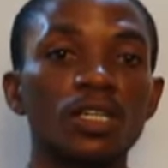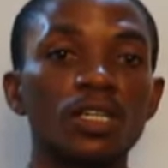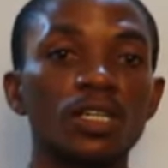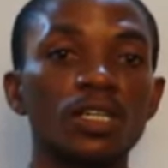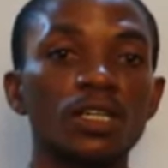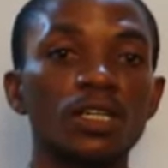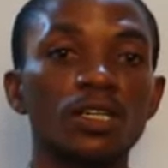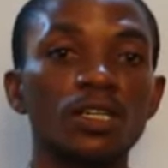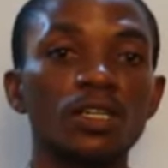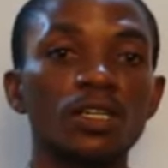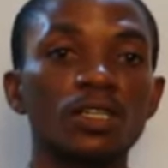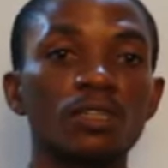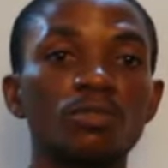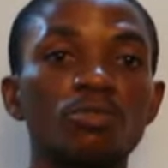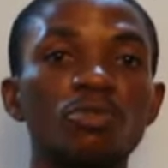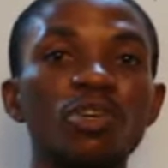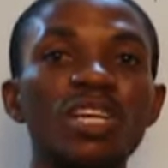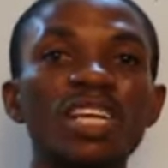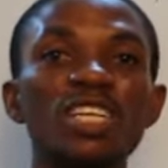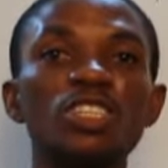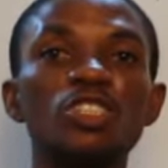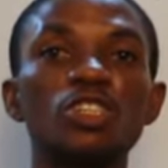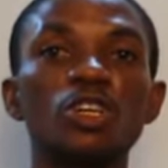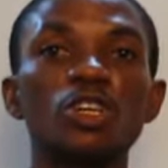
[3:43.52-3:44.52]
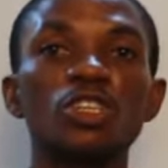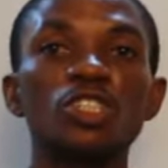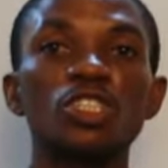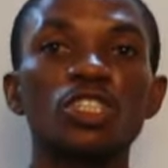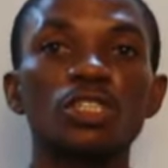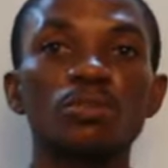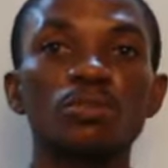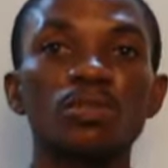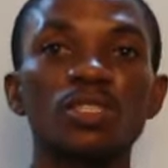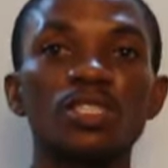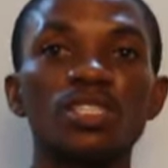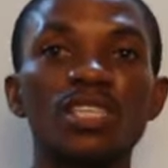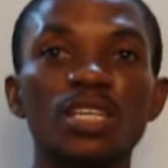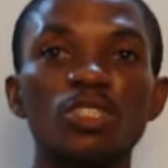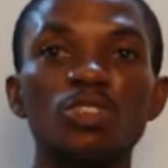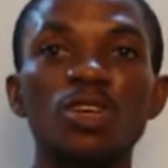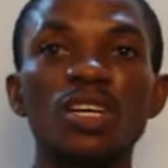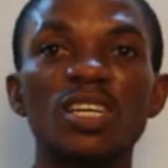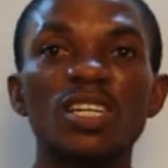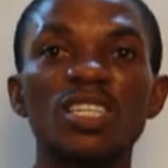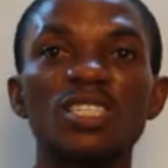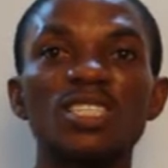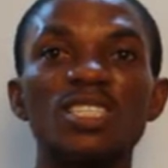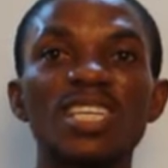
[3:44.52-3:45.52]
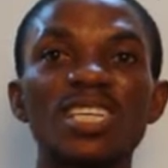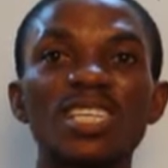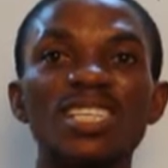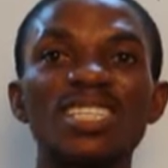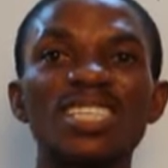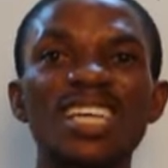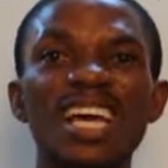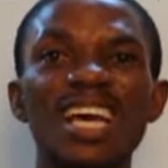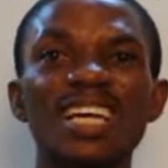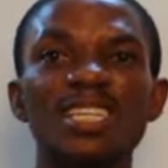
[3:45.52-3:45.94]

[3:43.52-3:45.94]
the relationship, it